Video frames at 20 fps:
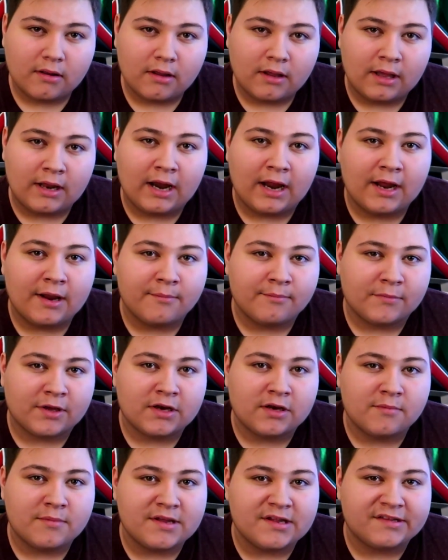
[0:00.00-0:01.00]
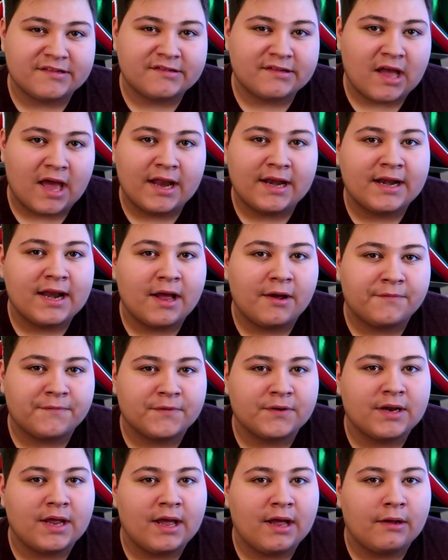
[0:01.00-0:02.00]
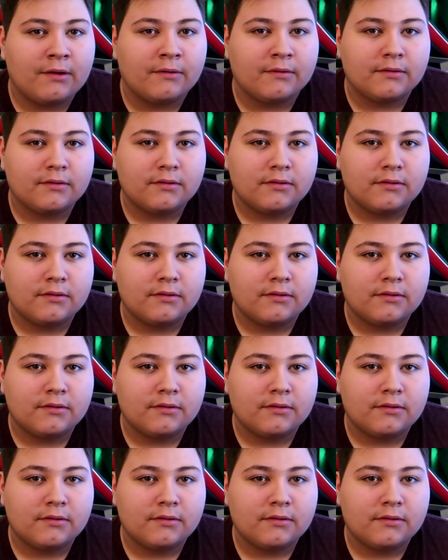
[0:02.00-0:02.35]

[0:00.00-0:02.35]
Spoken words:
and I'm going to be signing out for now.